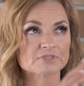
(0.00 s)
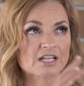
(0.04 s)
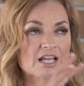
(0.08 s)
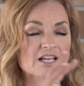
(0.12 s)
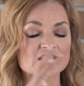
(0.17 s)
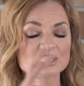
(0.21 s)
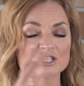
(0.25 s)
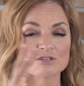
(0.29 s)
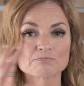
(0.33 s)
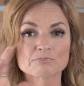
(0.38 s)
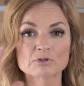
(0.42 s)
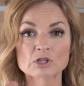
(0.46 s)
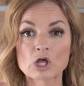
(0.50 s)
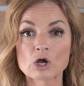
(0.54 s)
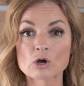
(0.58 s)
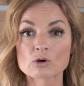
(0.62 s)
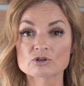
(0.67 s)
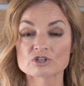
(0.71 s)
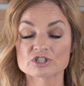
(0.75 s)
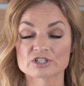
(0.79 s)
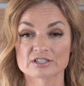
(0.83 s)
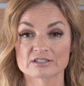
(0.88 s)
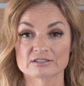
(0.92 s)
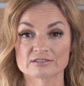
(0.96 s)

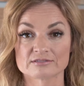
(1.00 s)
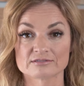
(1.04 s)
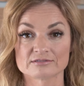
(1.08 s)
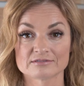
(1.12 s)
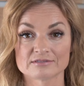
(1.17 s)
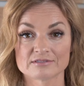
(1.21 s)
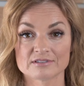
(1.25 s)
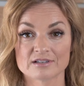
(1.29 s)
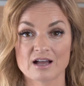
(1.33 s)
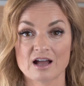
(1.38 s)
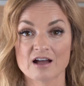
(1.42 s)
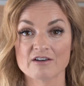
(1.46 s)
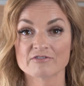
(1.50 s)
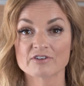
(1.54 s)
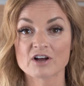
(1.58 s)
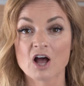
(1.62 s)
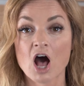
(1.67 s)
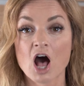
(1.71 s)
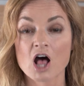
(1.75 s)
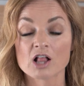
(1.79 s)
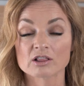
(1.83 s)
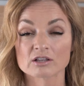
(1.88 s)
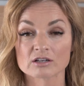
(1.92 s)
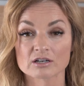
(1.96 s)
explosion of
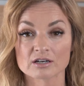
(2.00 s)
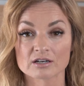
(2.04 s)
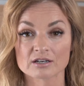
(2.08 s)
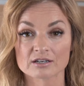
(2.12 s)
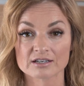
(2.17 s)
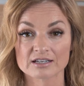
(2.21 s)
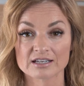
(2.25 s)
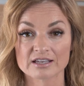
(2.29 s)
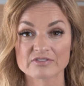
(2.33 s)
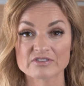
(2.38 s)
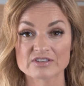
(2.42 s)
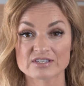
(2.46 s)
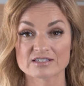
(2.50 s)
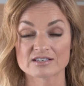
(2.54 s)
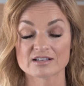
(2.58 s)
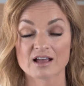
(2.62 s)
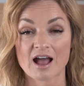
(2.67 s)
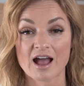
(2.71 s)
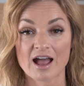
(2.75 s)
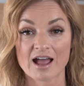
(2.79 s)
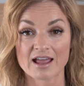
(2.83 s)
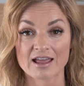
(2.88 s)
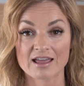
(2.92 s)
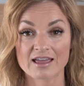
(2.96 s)
color in the
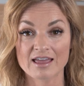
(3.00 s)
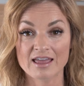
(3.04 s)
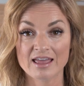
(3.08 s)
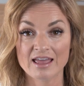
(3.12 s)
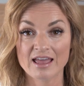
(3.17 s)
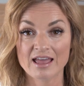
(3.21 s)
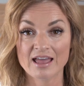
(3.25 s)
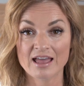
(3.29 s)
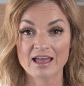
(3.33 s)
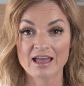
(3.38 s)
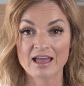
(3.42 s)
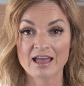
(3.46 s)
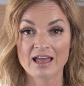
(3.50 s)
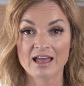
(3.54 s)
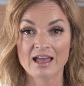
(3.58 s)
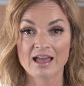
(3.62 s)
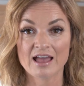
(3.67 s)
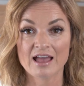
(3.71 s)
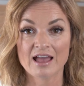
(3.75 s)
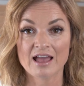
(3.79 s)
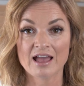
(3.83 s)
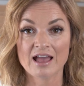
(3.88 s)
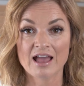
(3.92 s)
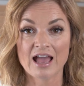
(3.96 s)
sky.
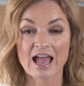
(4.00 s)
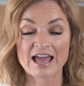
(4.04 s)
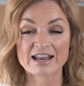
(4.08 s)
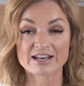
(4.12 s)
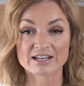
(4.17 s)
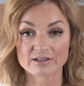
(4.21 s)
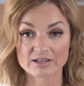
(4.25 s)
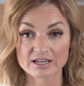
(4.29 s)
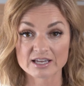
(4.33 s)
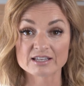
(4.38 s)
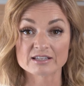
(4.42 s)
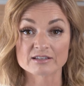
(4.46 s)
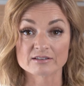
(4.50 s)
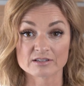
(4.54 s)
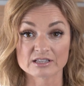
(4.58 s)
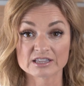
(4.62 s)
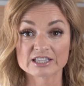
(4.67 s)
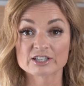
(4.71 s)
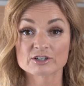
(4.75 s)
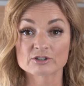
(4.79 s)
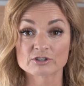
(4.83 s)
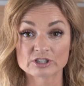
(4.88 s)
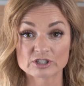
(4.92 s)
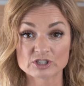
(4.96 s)
And it
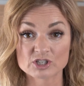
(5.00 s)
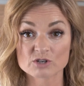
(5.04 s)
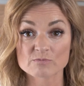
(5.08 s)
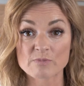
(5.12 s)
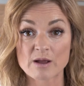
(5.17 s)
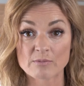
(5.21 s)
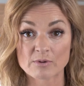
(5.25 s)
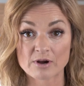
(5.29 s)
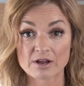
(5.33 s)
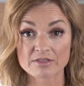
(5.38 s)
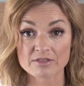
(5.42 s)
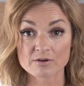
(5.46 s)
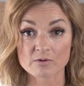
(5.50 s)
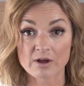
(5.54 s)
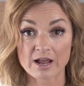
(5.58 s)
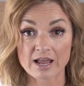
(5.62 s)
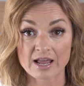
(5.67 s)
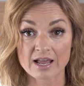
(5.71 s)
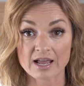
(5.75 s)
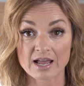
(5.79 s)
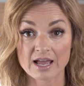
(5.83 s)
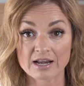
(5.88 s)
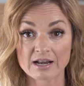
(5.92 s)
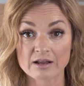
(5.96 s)
literally took my breath
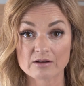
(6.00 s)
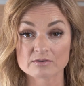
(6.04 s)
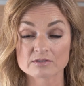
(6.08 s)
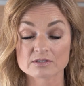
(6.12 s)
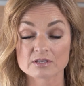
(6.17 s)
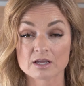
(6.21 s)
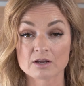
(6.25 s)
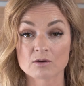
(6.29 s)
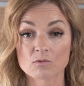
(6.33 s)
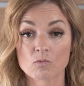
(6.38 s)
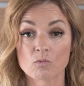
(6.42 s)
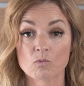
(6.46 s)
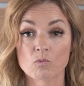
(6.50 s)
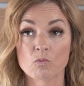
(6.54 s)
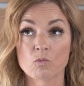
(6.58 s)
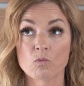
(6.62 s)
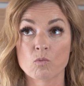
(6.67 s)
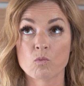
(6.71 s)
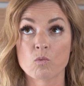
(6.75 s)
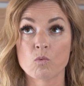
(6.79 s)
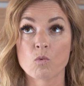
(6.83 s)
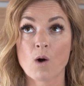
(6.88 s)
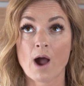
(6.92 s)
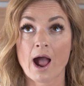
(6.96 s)
away. And I was like,
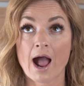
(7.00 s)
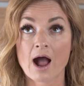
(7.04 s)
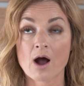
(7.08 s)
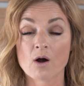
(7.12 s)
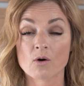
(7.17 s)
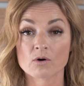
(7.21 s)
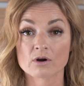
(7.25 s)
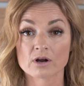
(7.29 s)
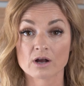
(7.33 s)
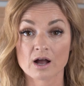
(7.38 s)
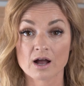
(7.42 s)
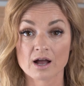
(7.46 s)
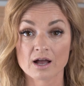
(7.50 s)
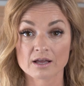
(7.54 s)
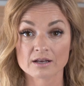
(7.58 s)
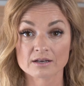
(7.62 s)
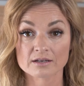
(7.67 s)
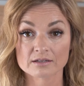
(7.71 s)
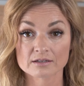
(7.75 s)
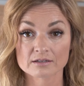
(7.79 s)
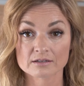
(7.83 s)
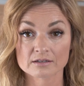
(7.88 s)
wow, God,